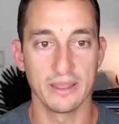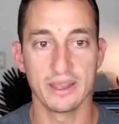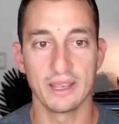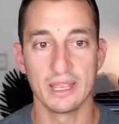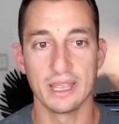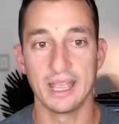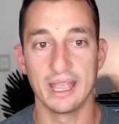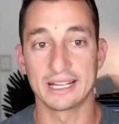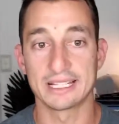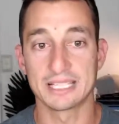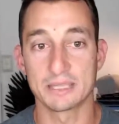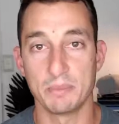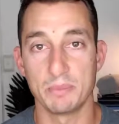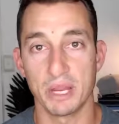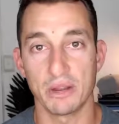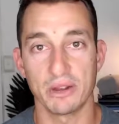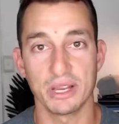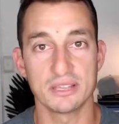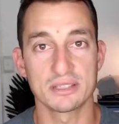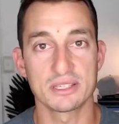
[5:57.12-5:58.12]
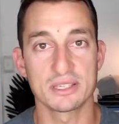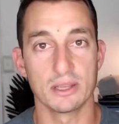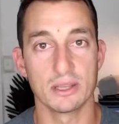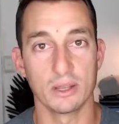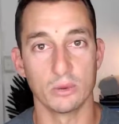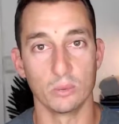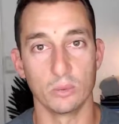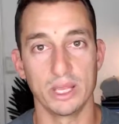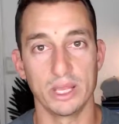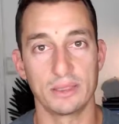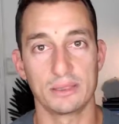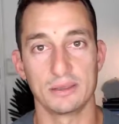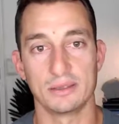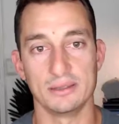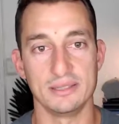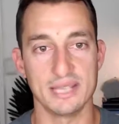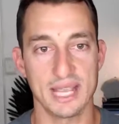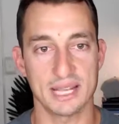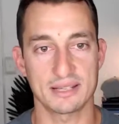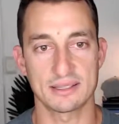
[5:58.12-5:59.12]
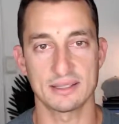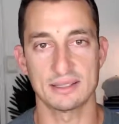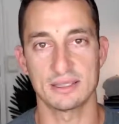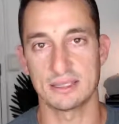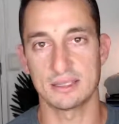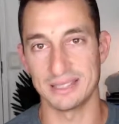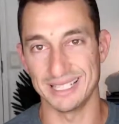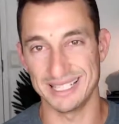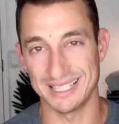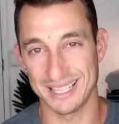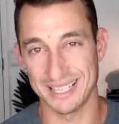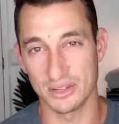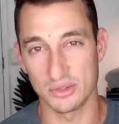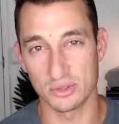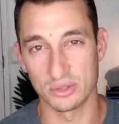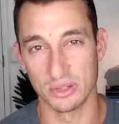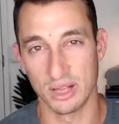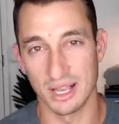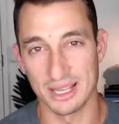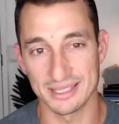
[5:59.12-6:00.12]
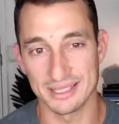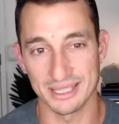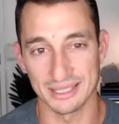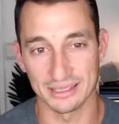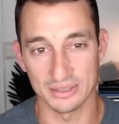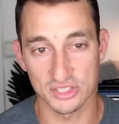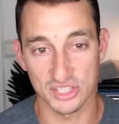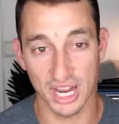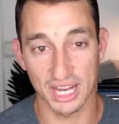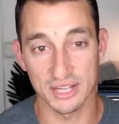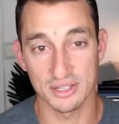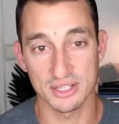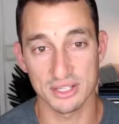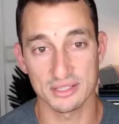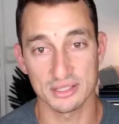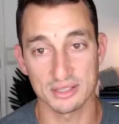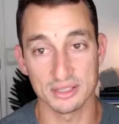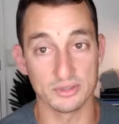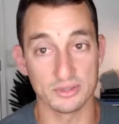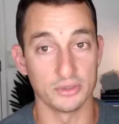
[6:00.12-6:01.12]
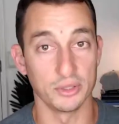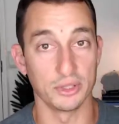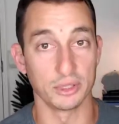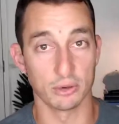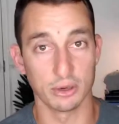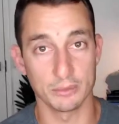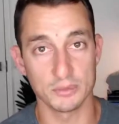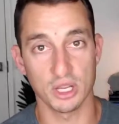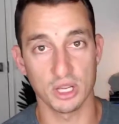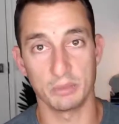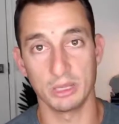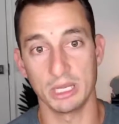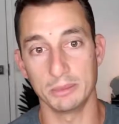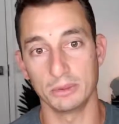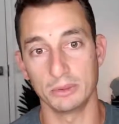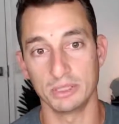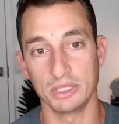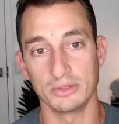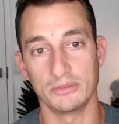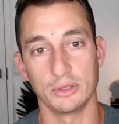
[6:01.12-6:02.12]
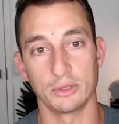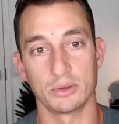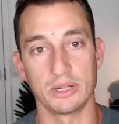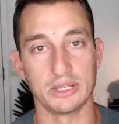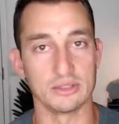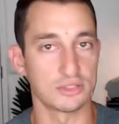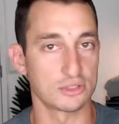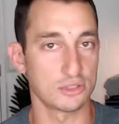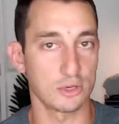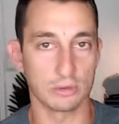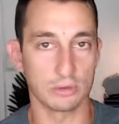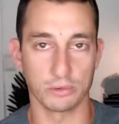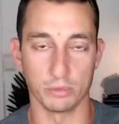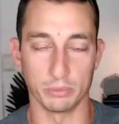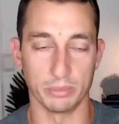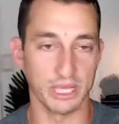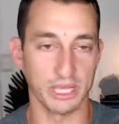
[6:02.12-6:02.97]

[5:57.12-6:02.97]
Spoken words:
Experience with DEXs, decentralized exchanges. This is for the crypto people. If you're in stocks or penny